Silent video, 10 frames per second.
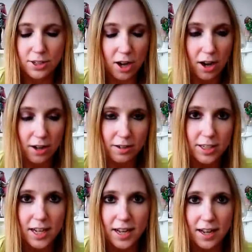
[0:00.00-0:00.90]

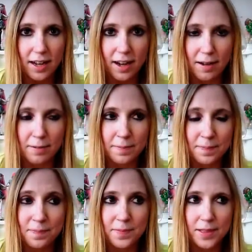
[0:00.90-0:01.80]
tart.
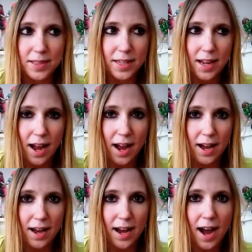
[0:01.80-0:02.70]
Um,
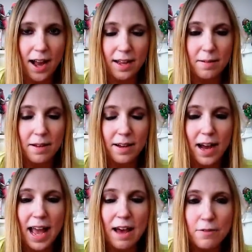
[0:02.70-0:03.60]
I, I,
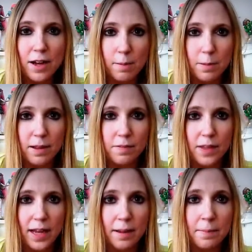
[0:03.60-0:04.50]
I have a couple of
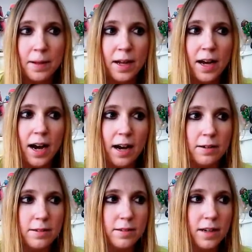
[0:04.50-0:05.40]
them.
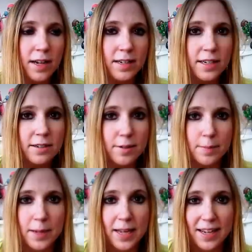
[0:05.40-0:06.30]
Uh, not near as
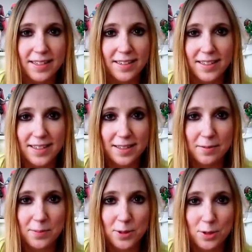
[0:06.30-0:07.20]
many as I see
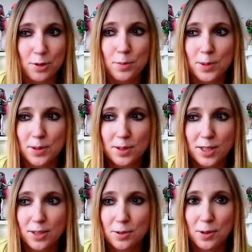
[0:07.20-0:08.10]
some
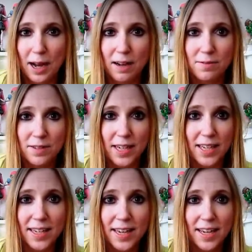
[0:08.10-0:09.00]
YouTubers who have
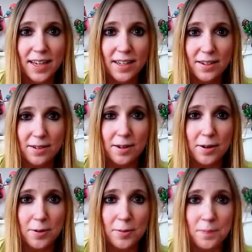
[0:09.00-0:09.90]
like, you
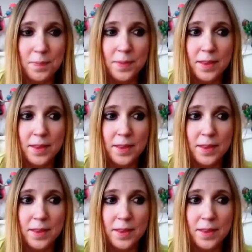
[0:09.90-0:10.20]
know,